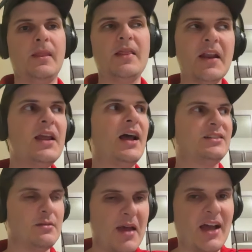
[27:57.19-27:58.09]
And then he got
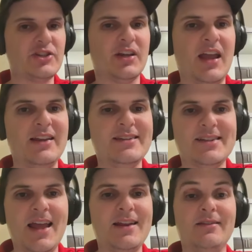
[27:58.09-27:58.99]
to the Magic and he
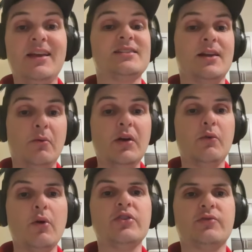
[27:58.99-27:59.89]
said this, and I want to quote it